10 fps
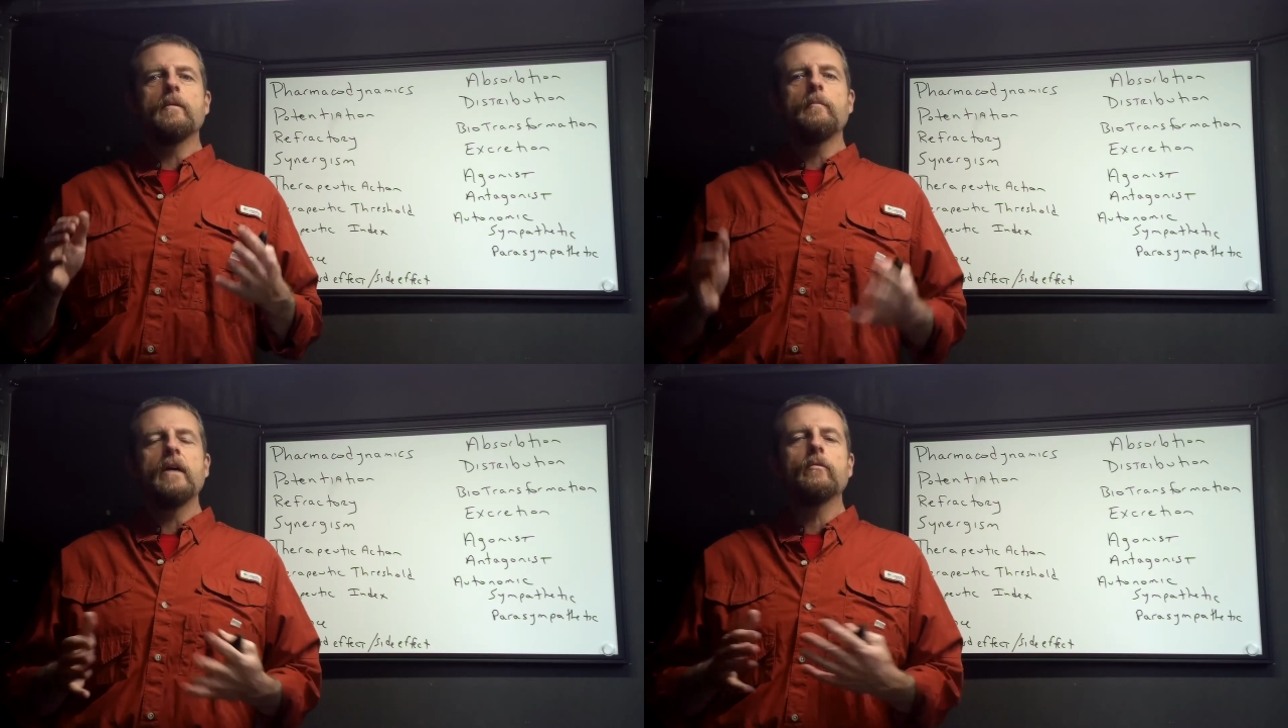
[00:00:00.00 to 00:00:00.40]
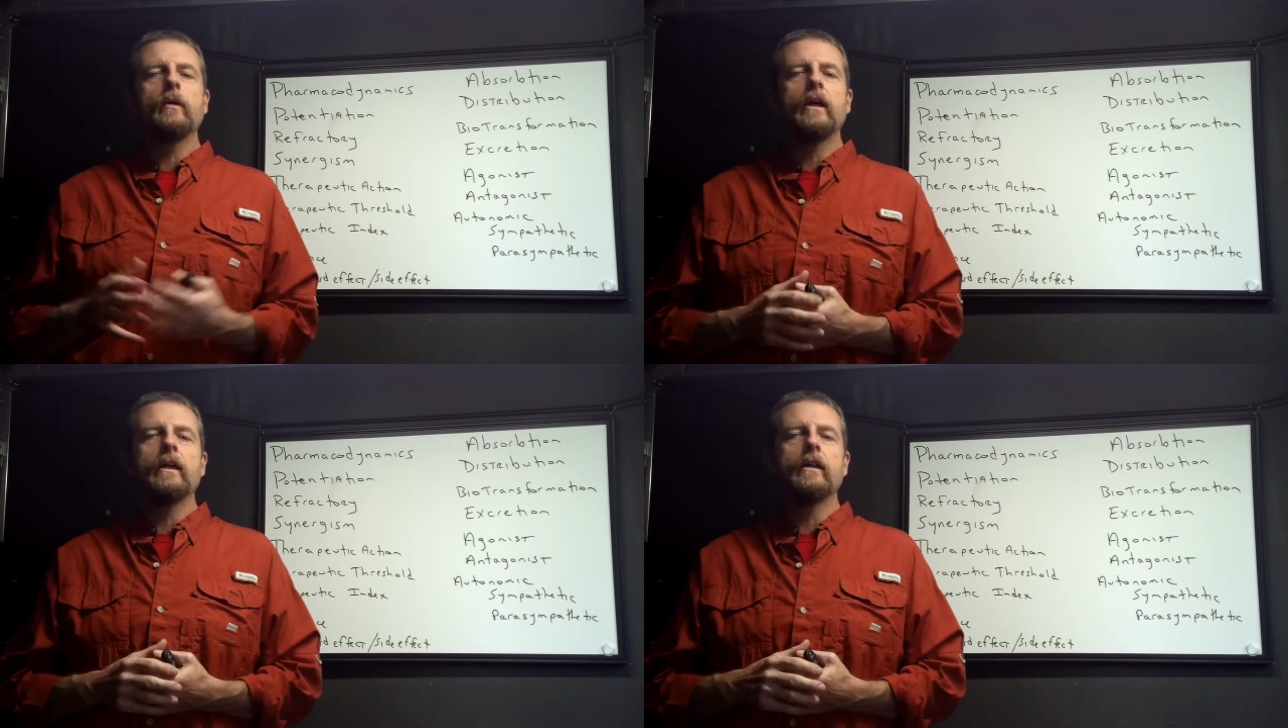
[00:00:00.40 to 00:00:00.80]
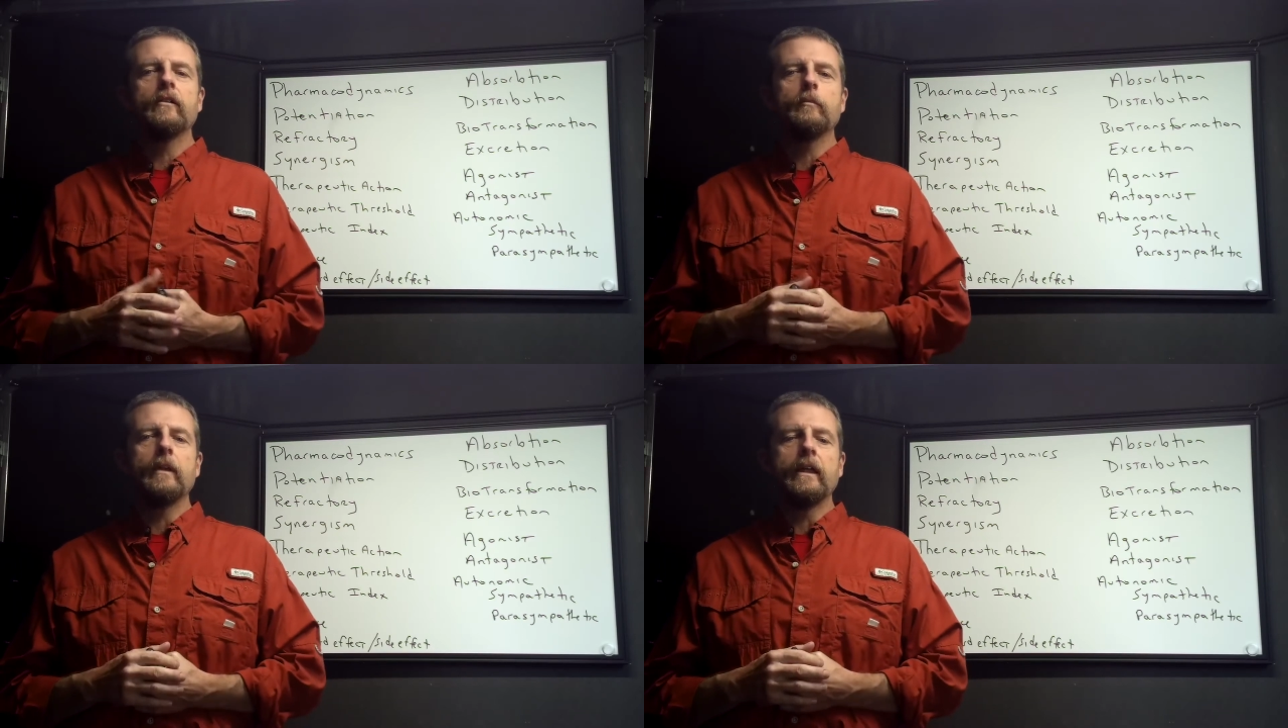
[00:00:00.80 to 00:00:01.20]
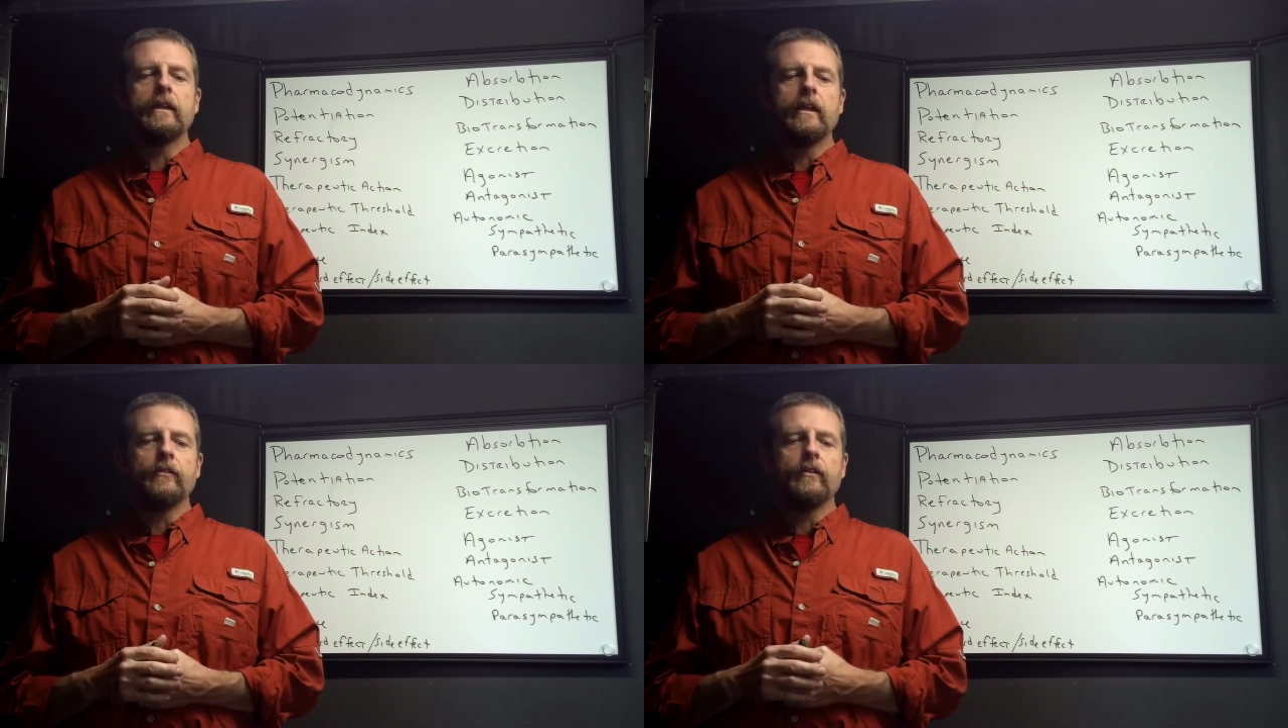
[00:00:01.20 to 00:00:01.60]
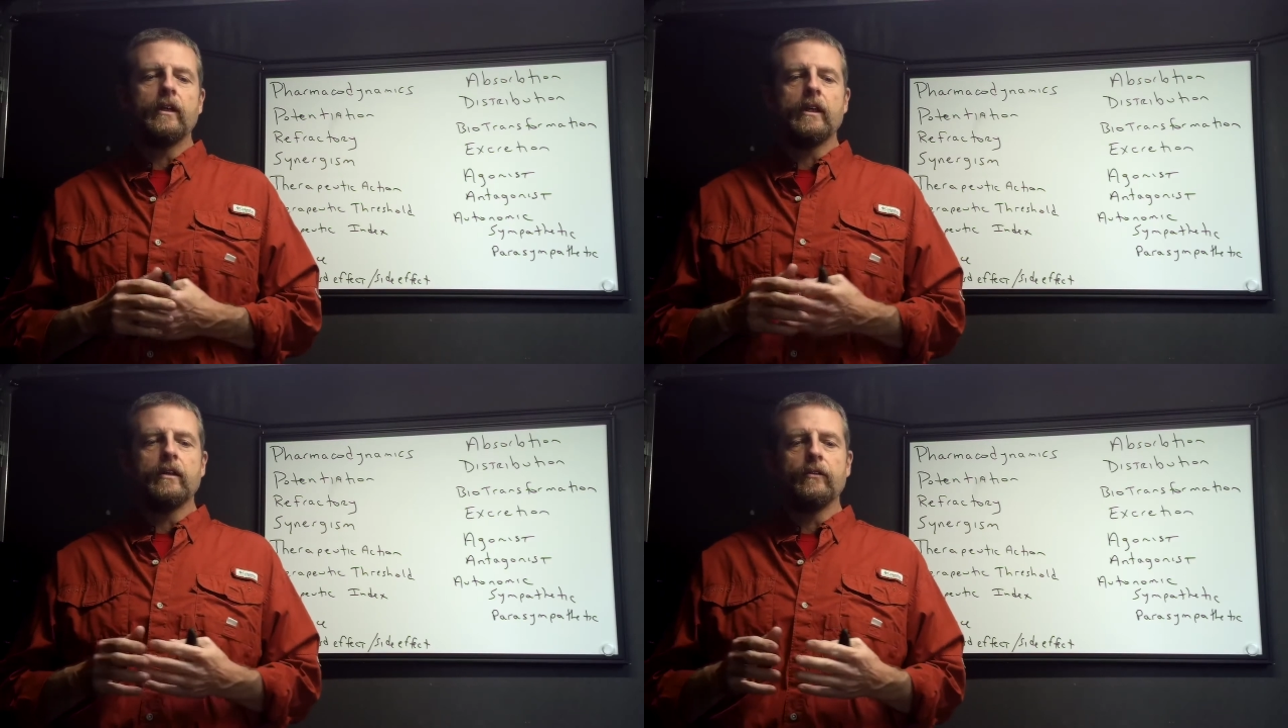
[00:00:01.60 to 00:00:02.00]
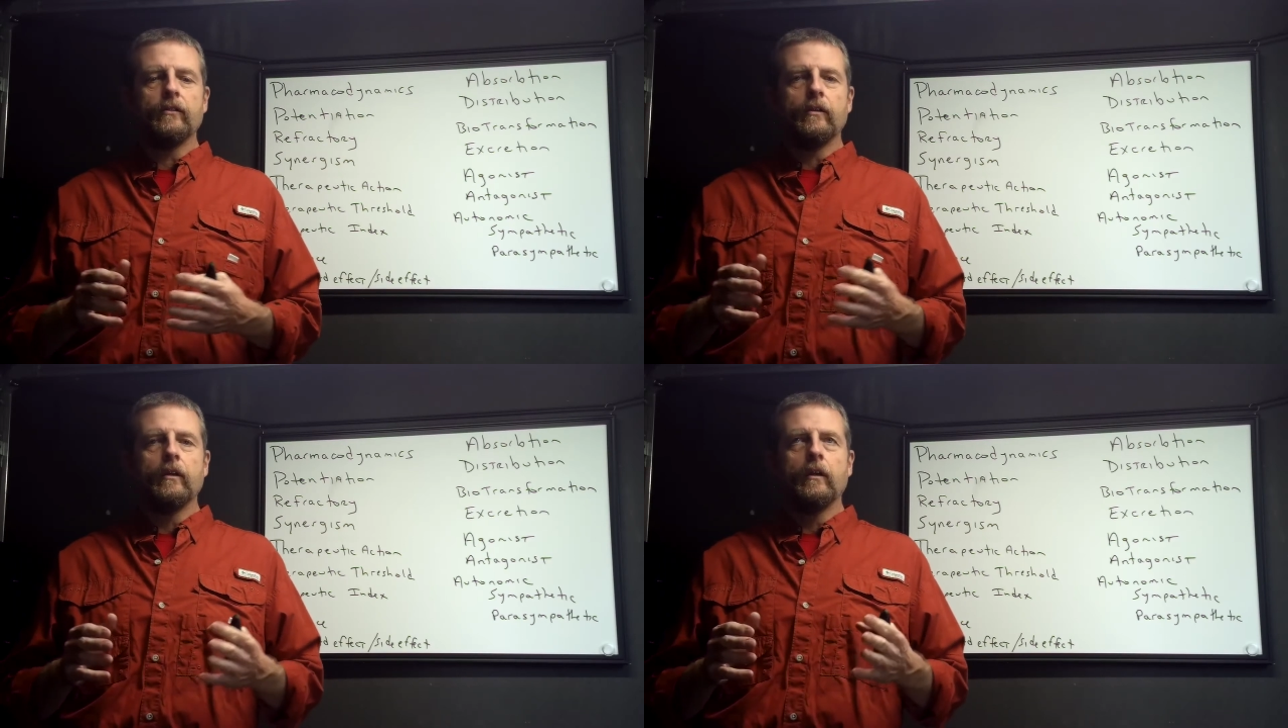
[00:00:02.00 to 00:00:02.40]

the best way I can explain this is